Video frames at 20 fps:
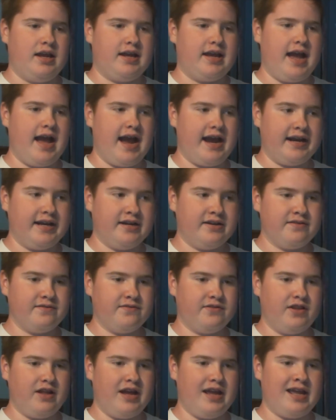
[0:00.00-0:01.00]
Kind
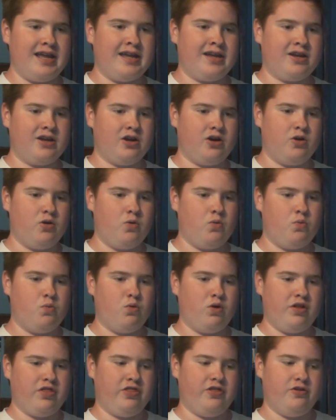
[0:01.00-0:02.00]
of like
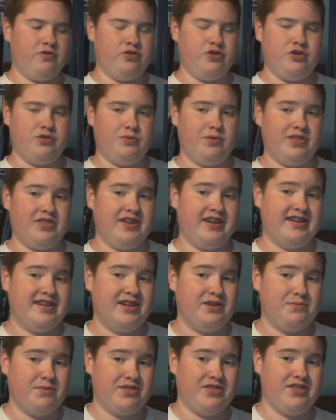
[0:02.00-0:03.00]
what they
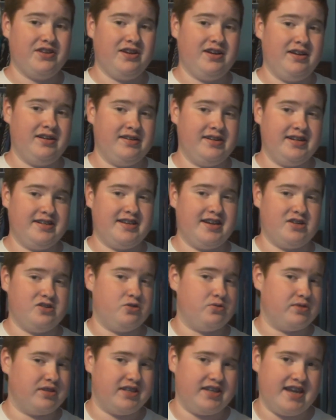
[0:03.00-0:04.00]
did with the
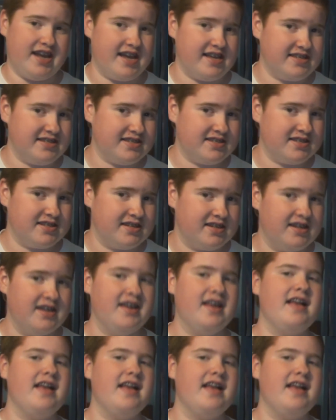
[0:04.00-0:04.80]
Nintendo DS.